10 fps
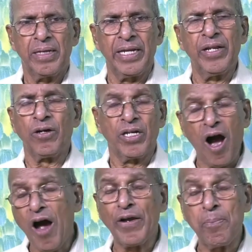You know,
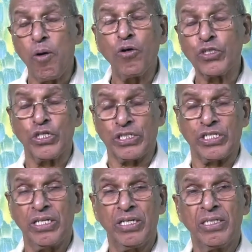God
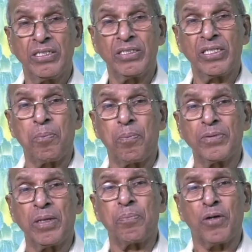opposes
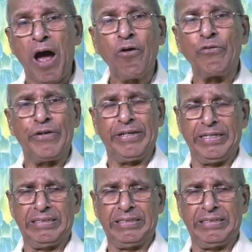the proud.